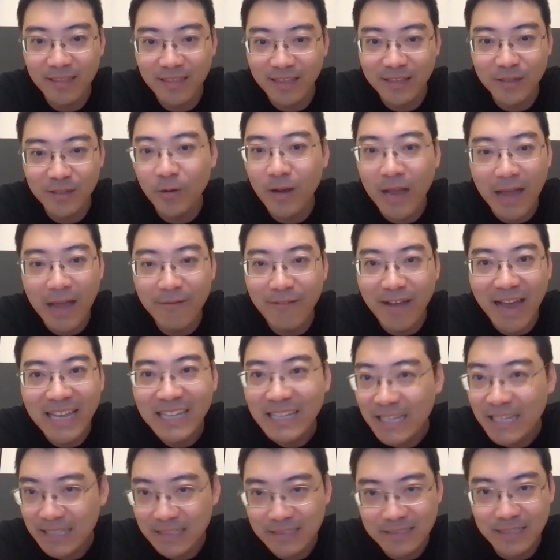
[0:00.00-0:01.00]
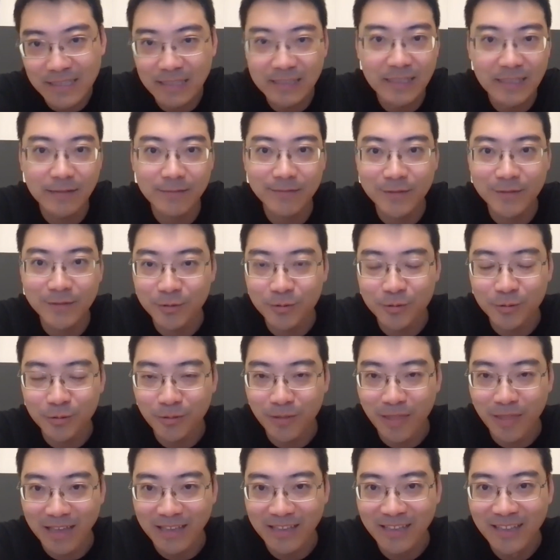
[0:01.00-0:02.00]
They don't have any incentive to do
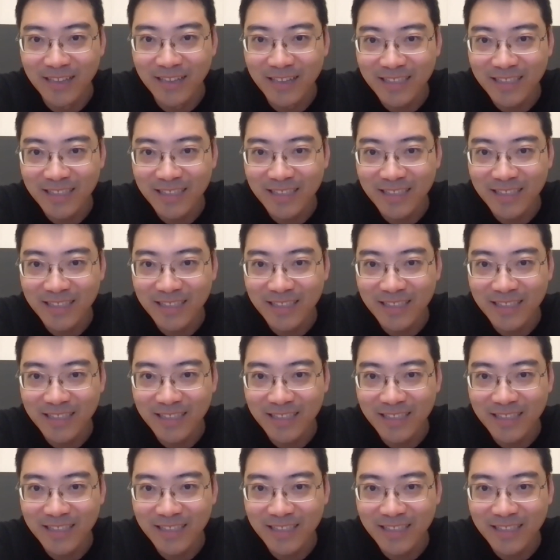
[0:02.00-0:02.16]
that.